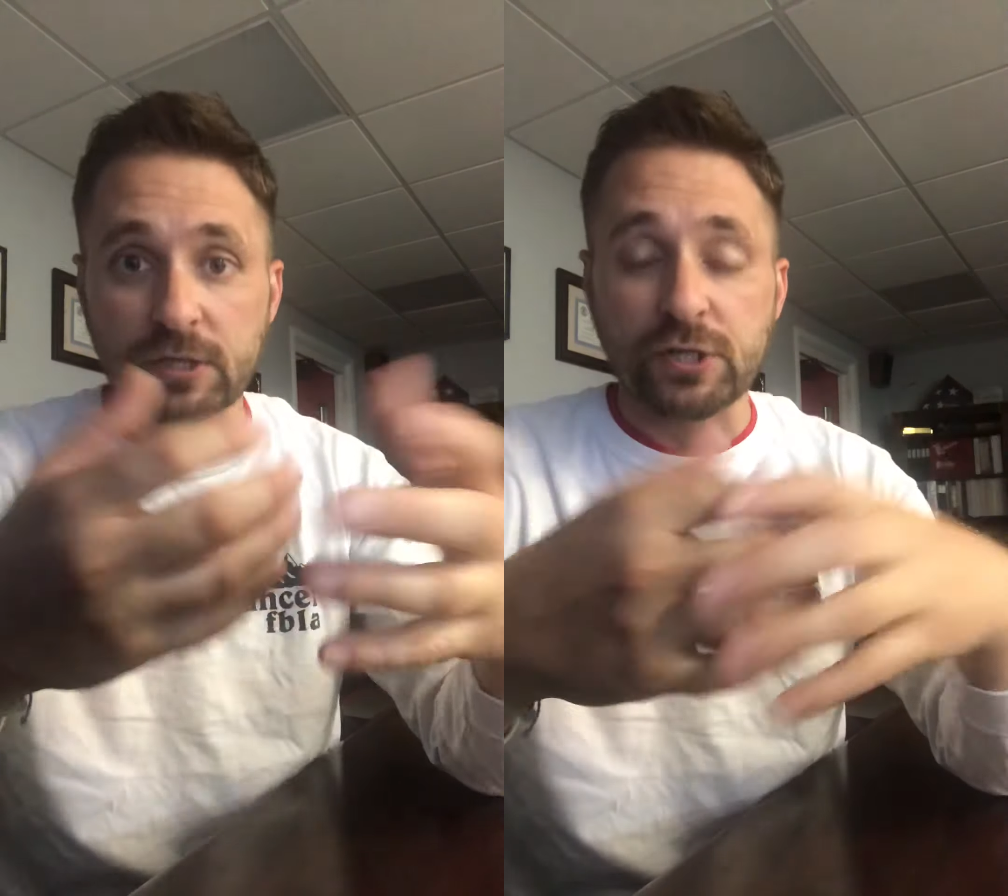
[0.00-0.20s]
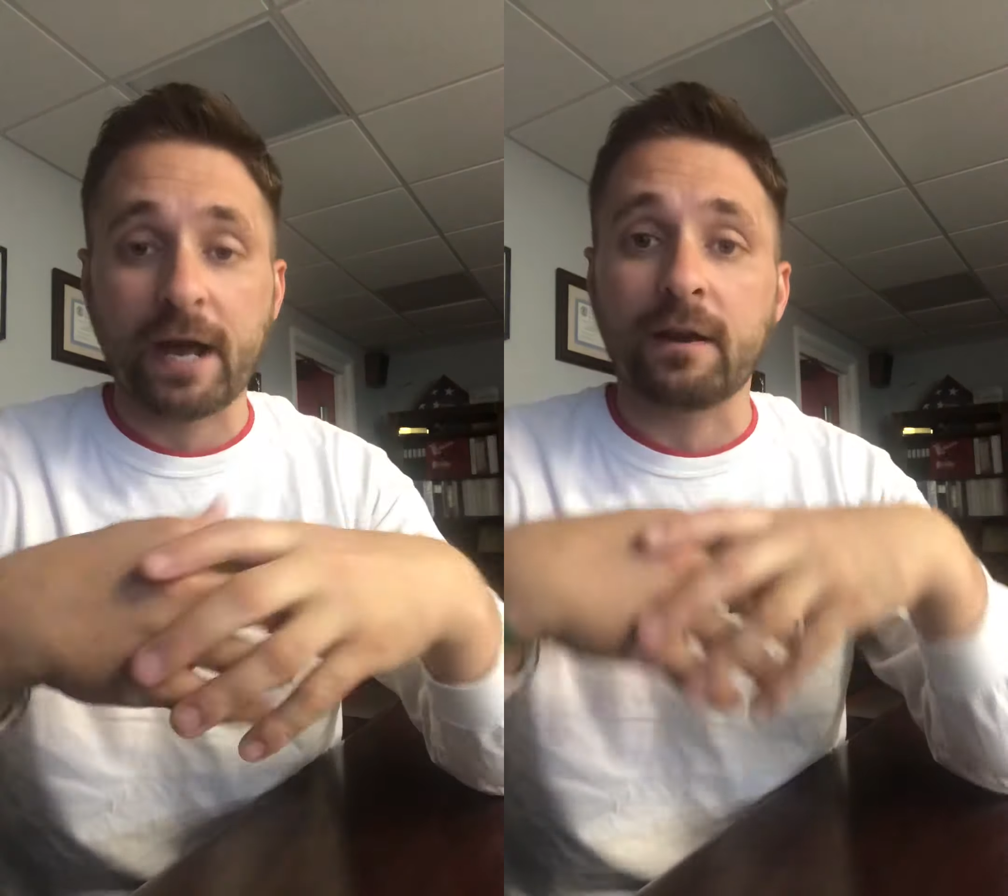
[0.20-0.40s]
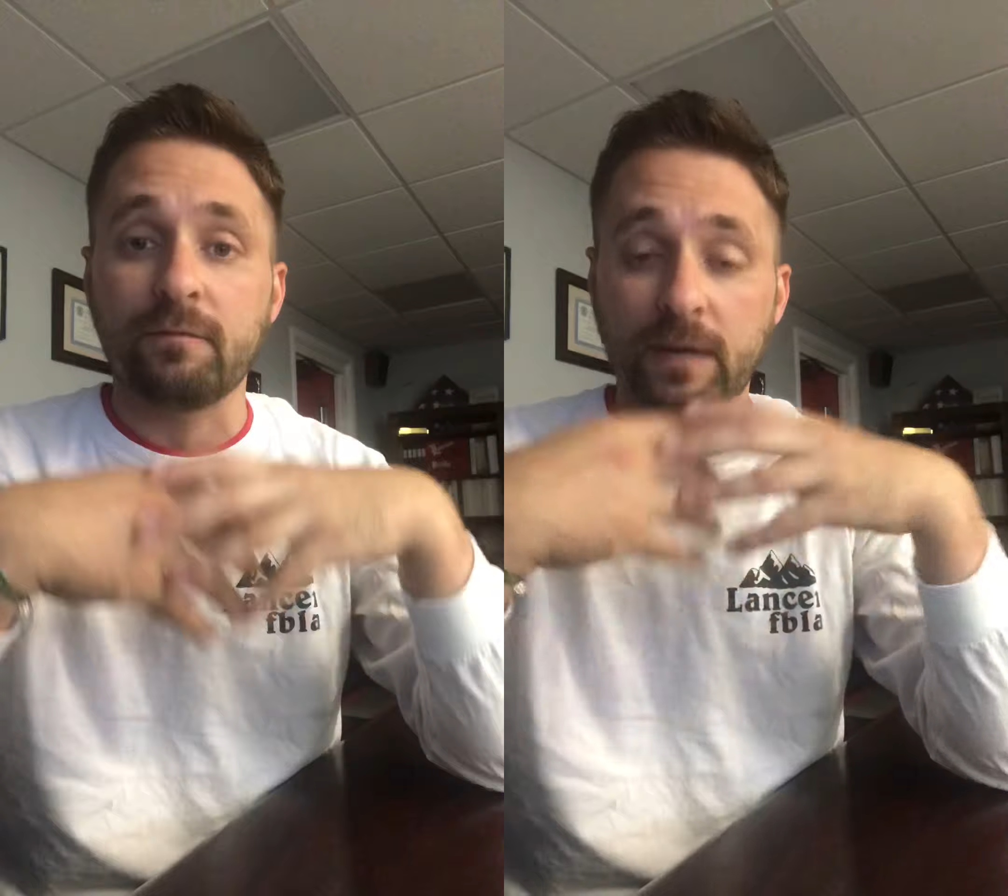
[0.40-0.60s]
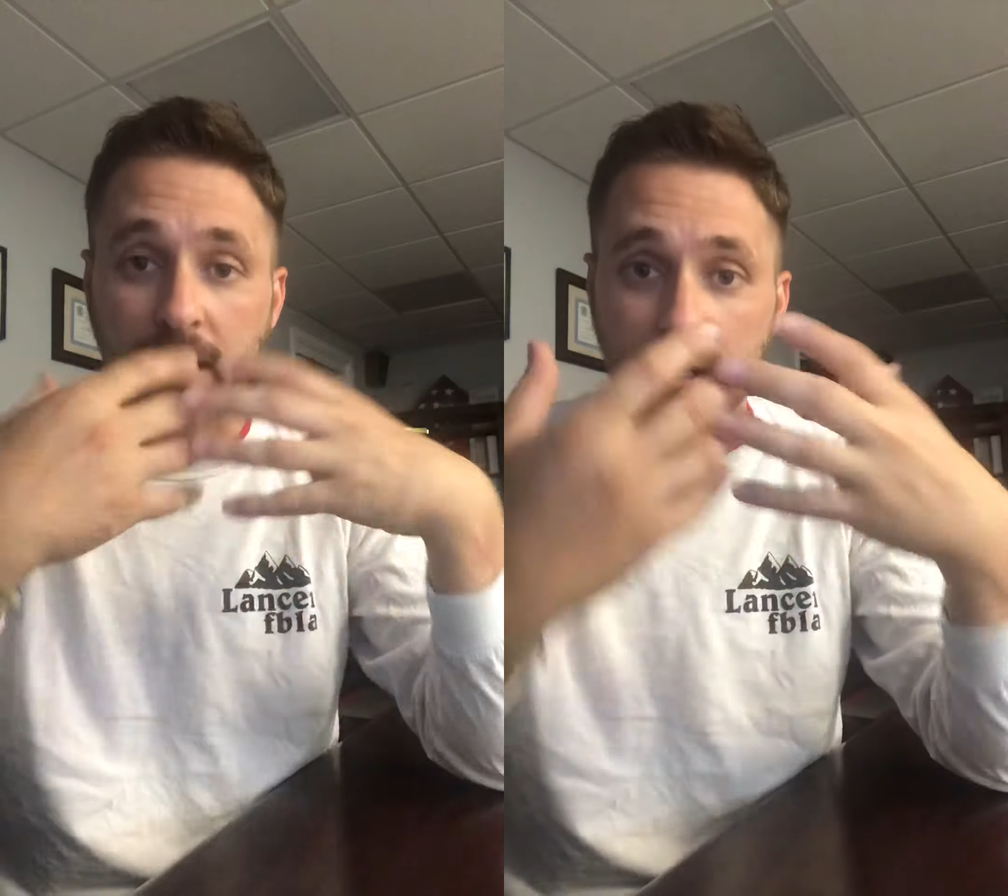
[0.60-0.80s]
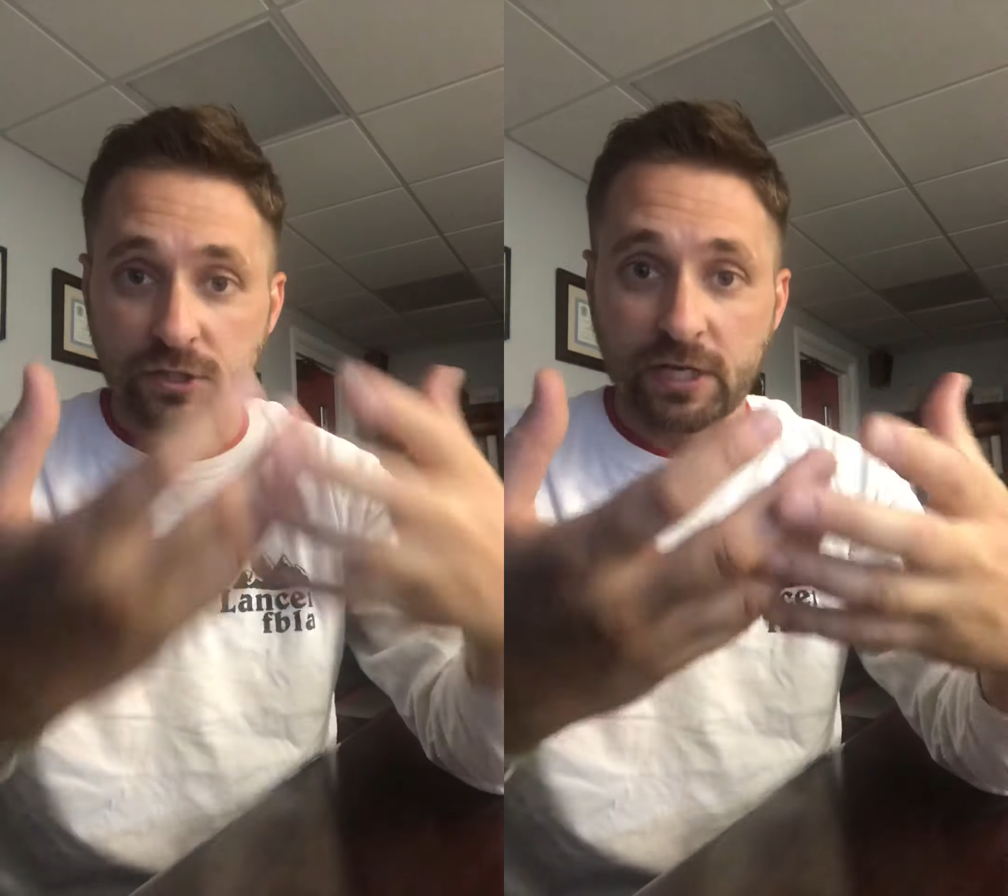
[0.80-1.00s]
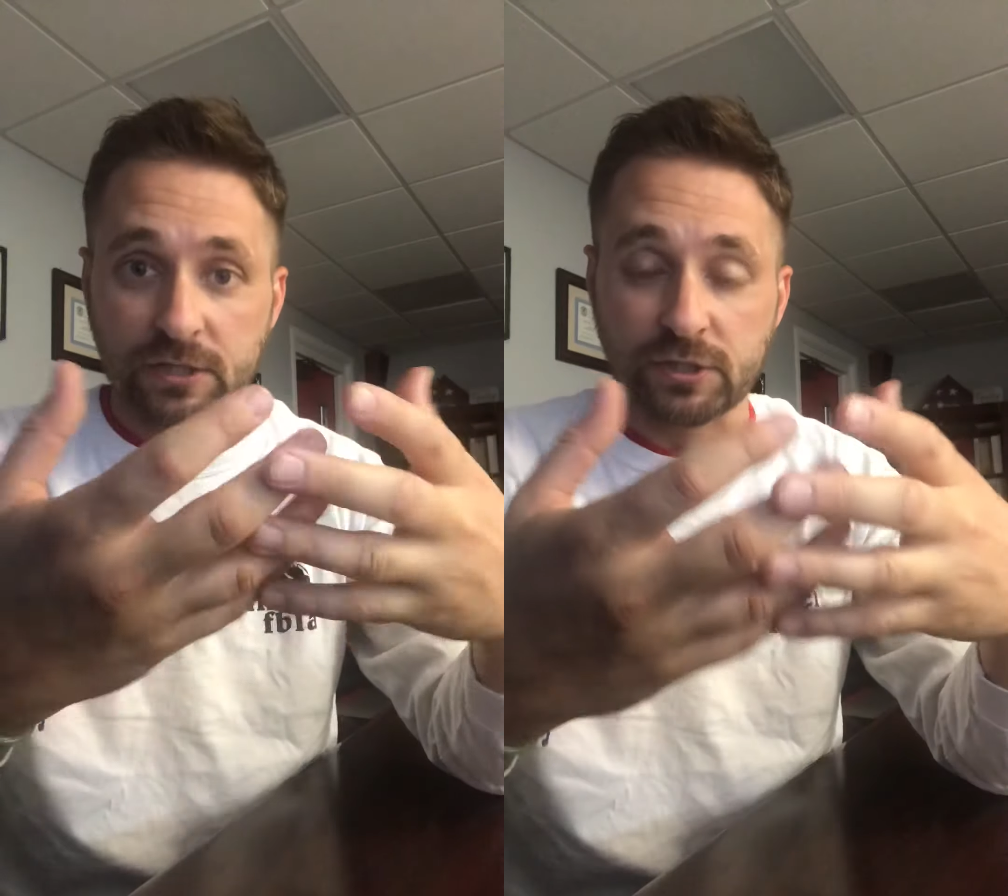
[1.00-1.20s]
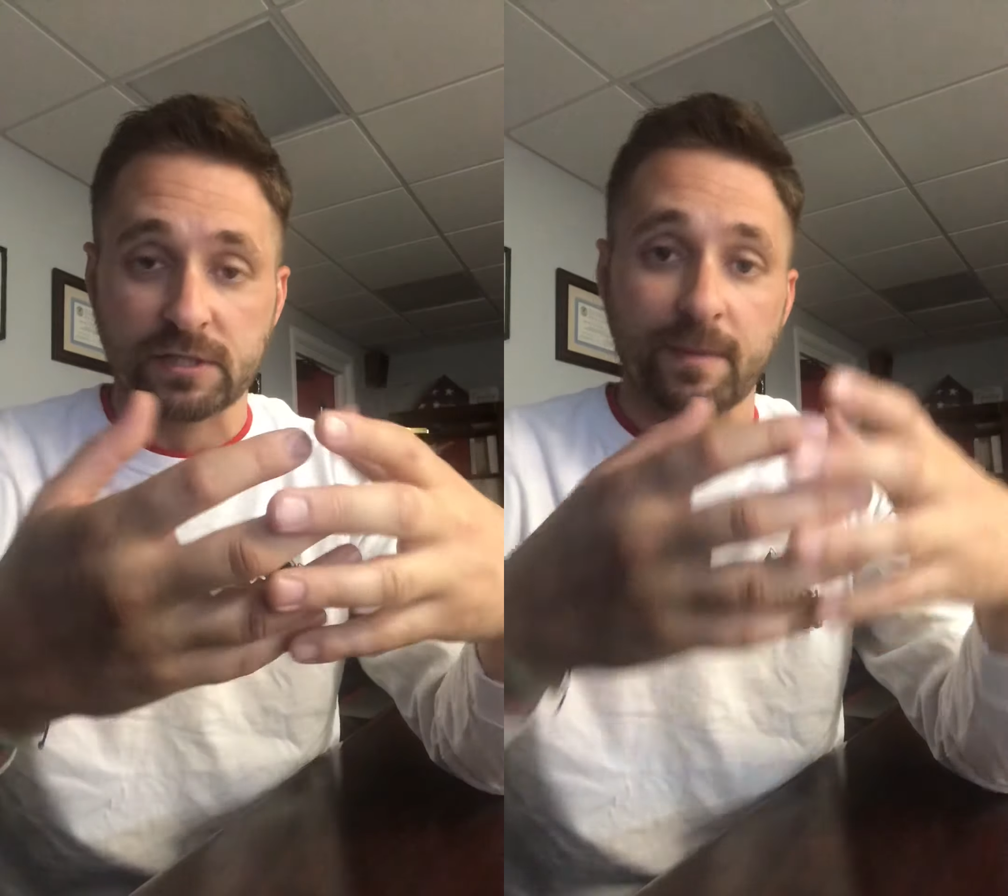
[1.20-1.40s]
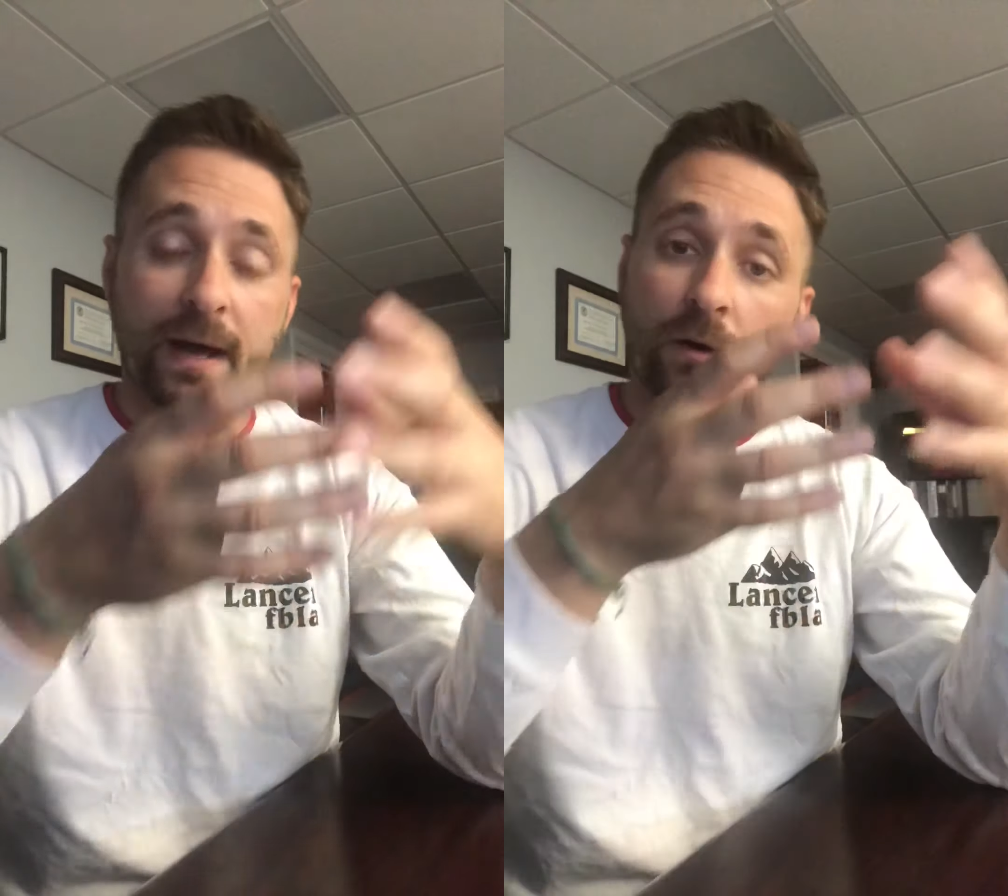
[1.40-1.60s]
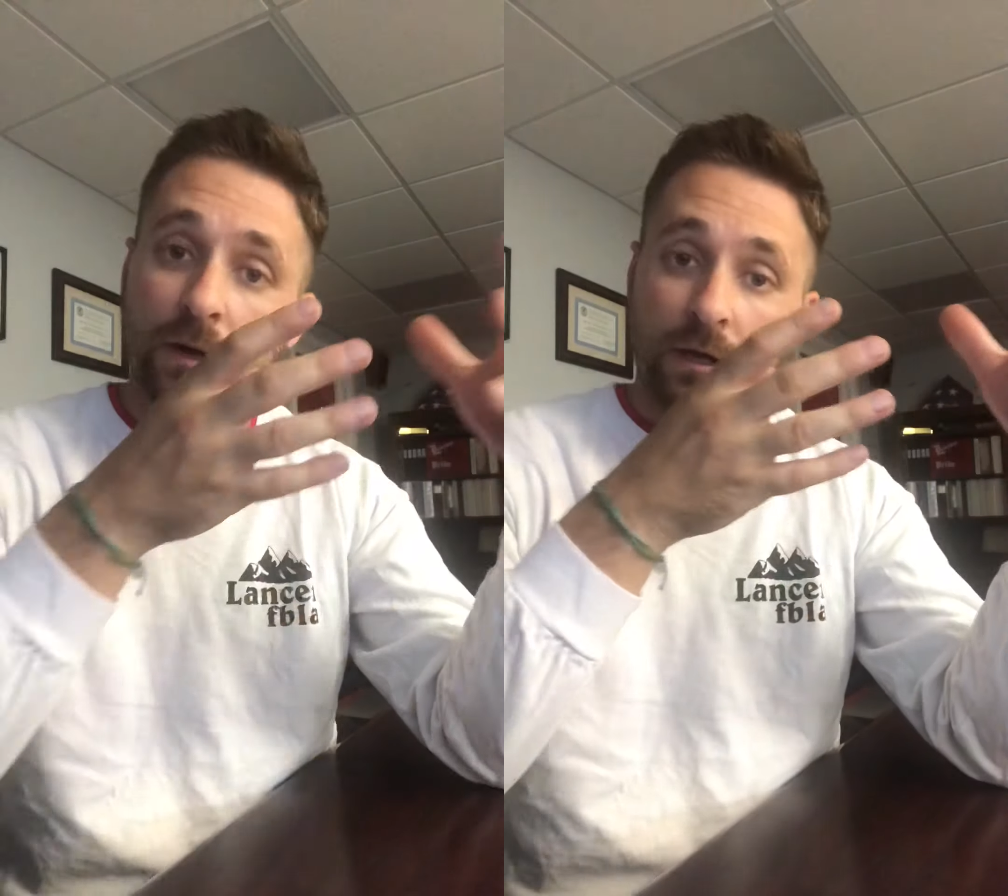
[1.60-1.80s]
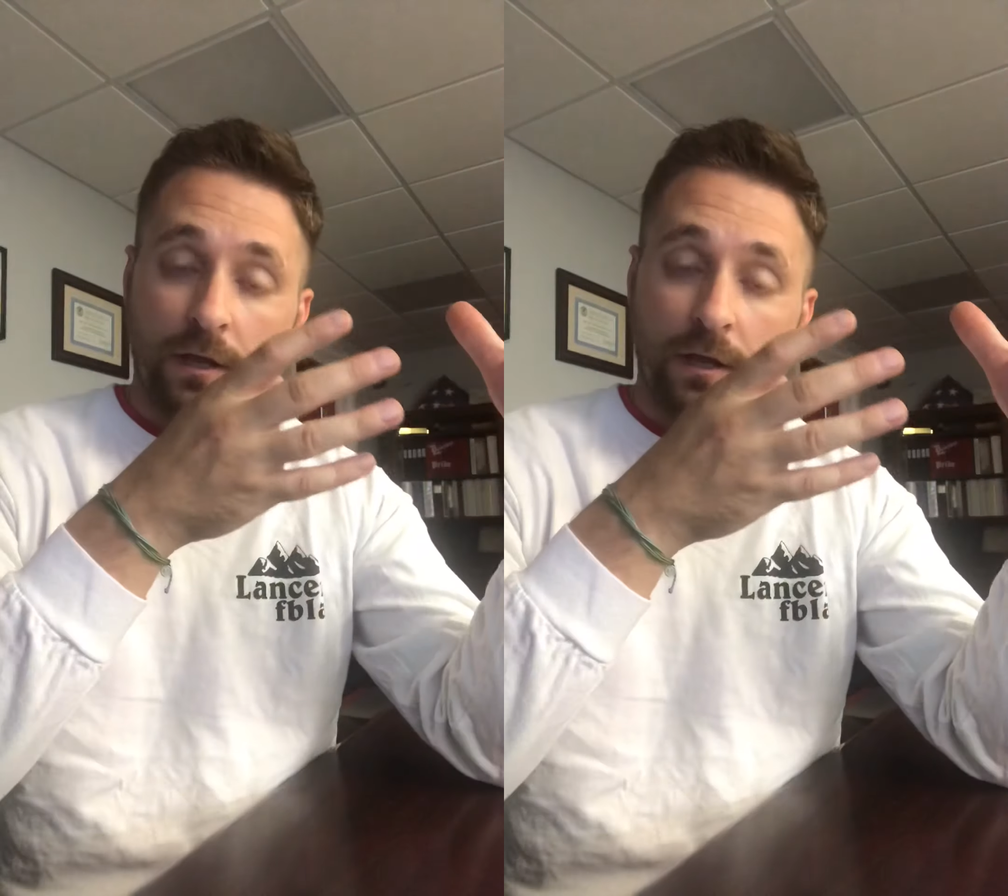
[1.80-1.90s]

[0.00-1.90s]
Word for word: reached out and have been conscientious about